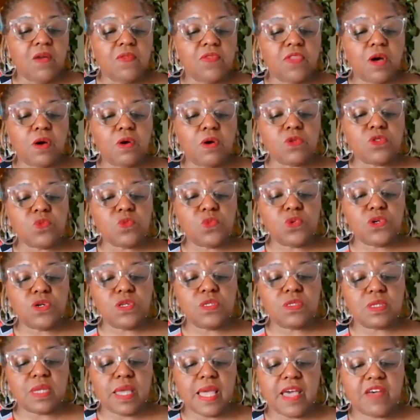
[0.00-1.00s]
Those
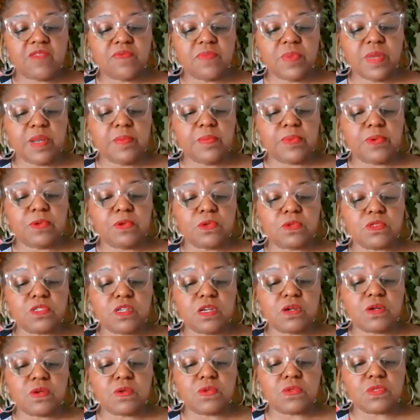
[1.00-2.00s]
woods have been
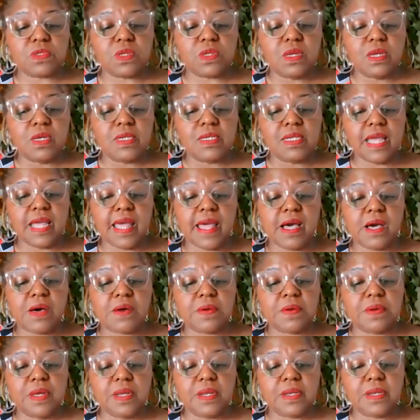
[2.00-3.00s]
bulldozed
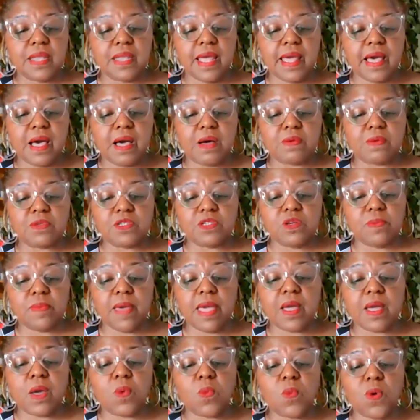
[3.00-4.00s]
down now to
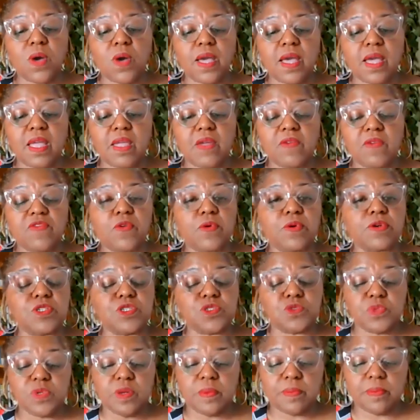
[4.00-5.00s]
make a way for a
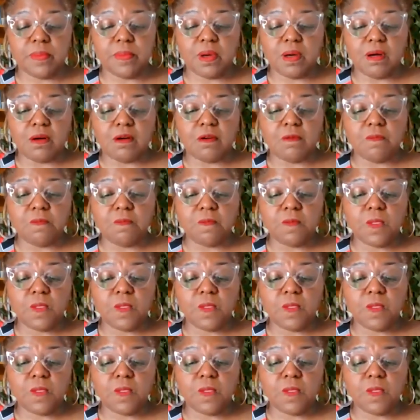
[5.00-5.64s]
strip mall.